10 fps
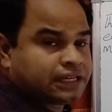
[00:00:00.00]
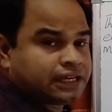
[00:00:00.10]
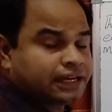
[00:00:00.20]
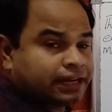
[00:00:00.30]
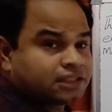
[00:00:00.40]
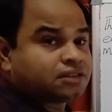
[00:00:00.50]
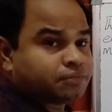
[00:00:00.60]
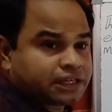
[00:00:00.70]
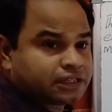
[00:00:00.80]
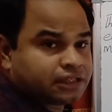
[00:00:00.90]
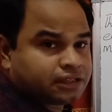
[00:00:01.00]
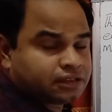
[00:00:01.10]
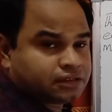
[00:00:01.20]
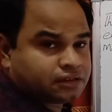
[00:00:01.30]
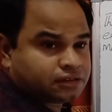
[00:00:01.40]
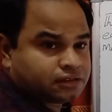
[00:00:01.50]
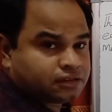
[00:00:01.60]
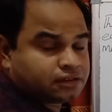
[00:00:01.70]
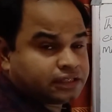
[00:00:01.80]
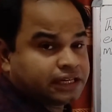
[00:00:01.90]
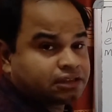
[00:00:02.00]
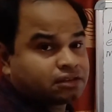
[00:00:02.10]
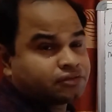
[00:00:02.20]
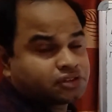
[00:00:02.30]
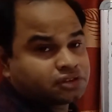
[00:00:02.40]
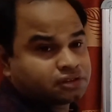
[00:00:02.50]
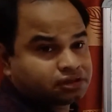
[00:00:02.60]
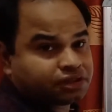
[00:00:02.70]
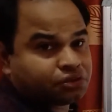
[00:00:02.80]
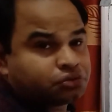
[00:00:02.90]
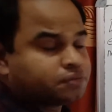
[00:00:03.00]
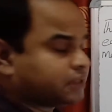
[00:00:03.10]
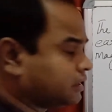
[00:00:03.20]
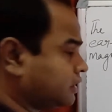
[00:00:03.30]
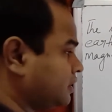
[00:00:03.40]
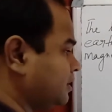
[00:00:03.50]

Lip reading: Earth magnet, earth which is a huge magnet,